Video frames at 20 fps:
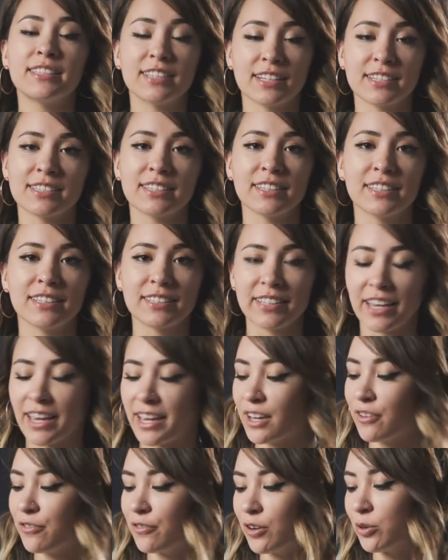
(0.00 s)
it doesn't
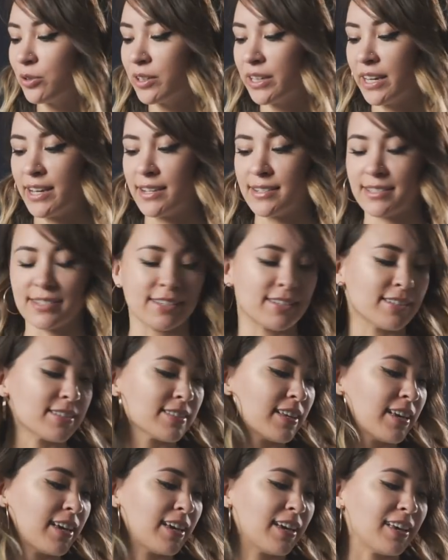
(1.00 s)
take phone
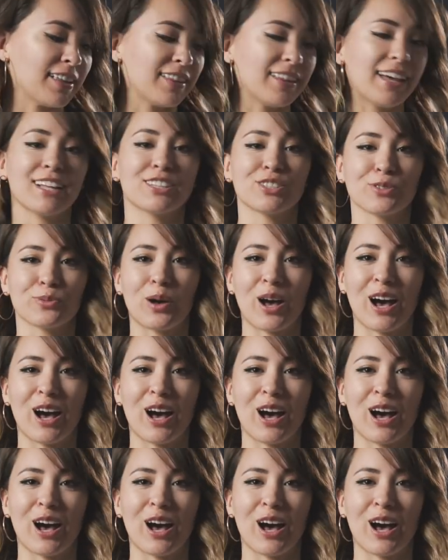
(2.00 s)
cases, and that's